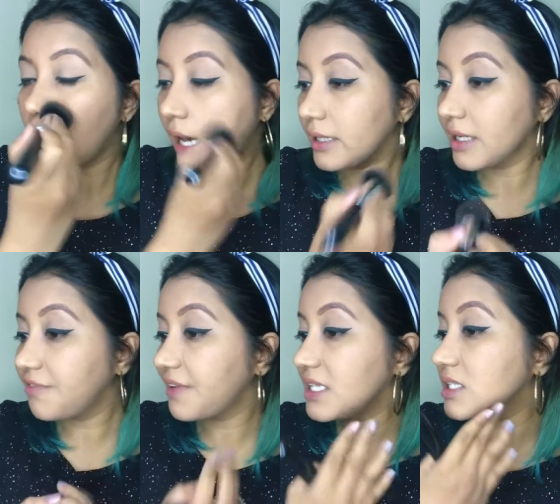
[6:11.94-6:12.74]
and it
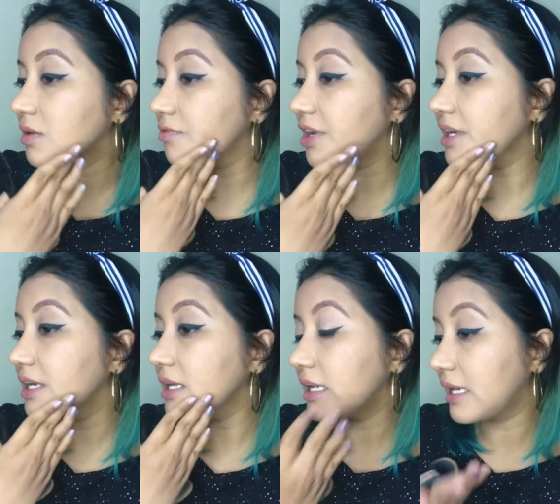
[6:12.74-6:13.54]
feels
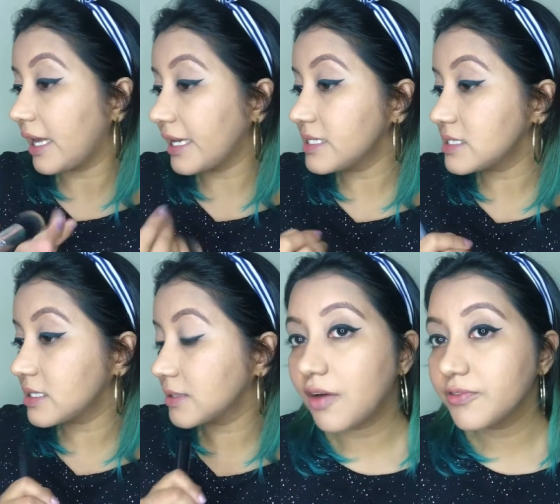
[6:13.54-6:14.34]
very light.
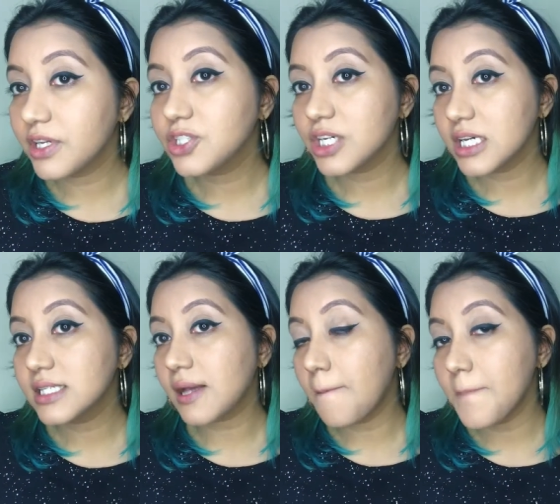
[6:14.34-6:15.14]
Coverage
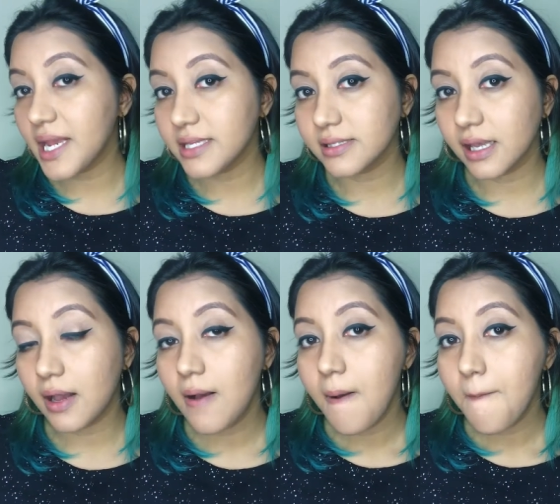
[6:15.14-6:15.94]
is amazing.
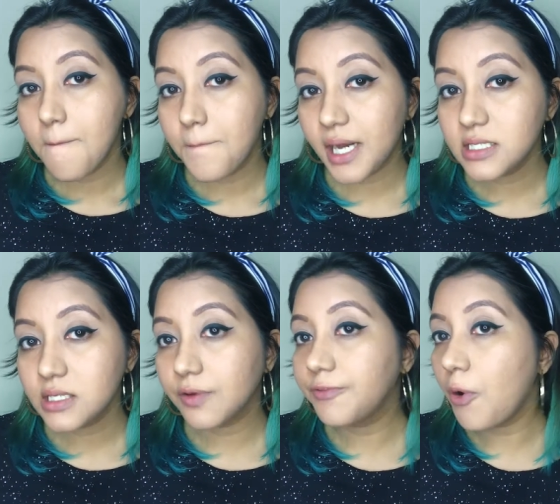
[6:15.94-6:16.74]
But
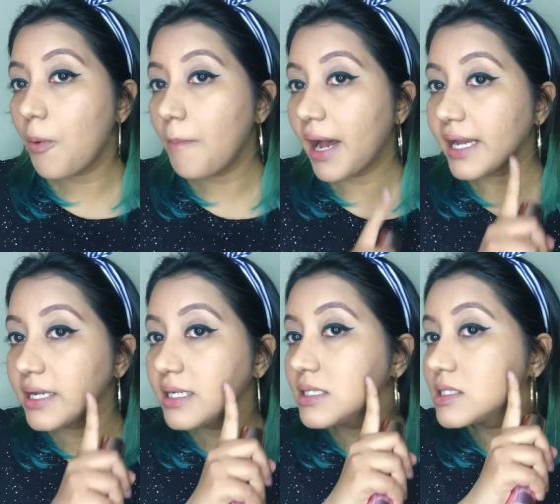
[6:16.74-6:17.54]
for
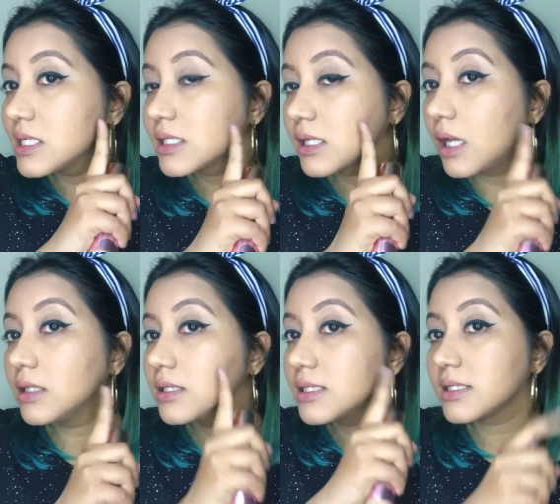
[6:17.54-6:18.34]
my
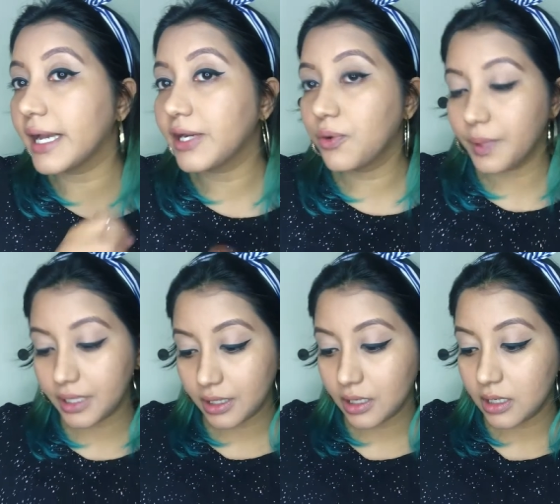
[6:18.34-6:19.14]
discolored side over
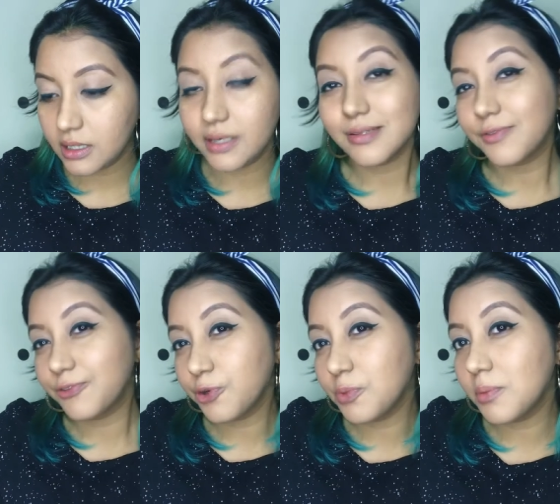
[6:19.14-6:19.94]
here, there is a
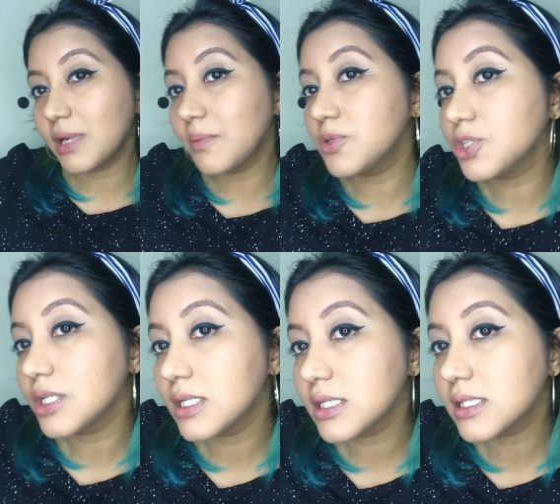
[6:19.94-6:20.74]
few more
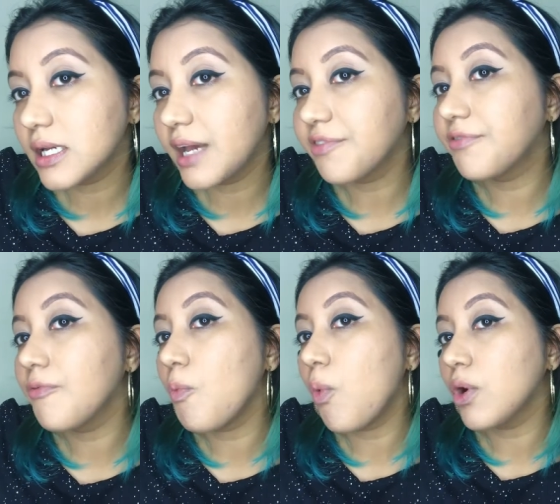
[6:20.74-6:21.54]
blemishes that I
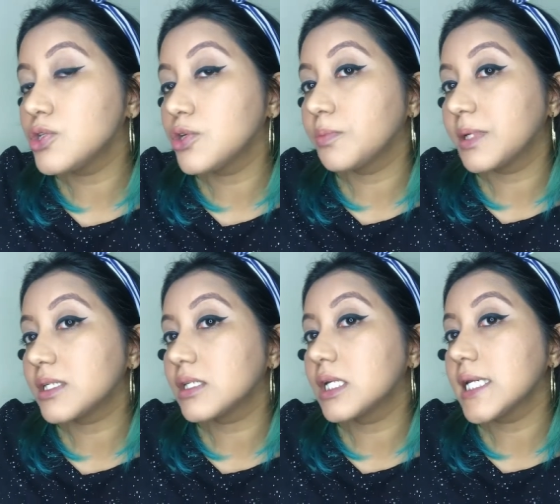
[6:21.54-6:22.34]
want to
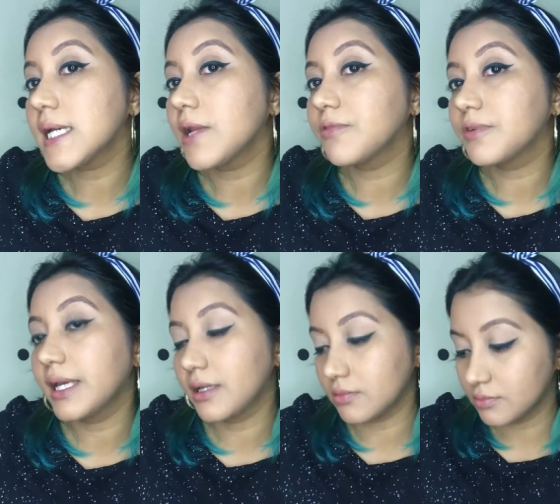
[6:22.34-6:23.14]
personally kind of
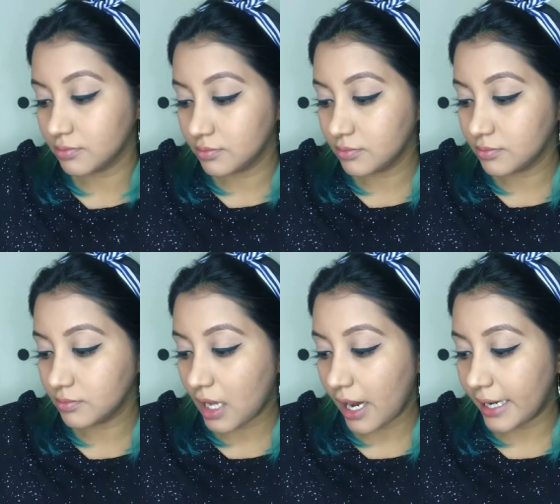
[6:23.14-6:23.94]
like
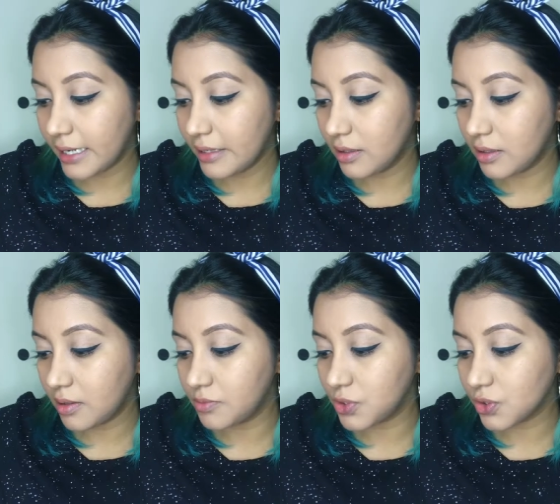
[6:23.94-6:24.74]
hide.
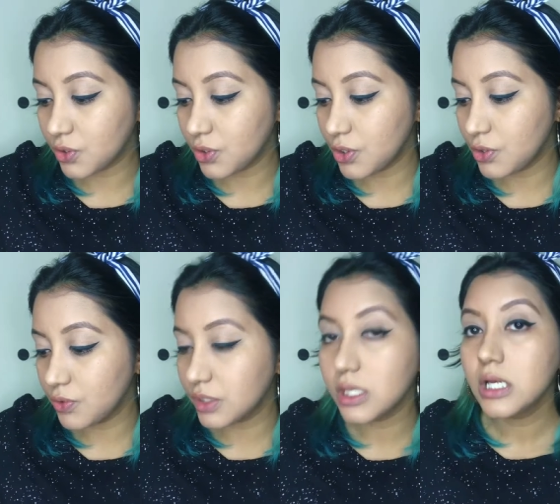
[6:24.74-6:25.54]
I'm just gonna
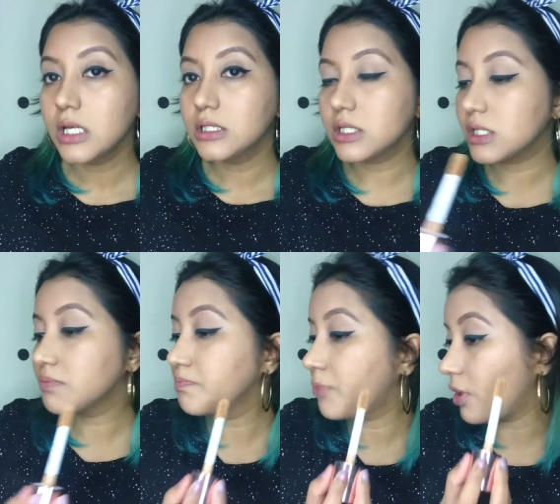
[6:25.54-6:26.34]
use
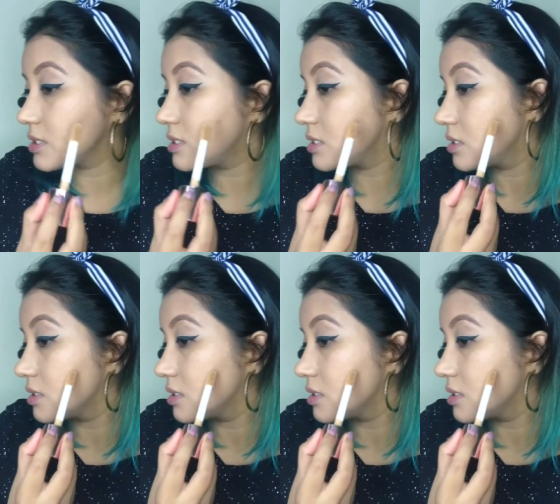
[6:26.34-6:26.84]
just spot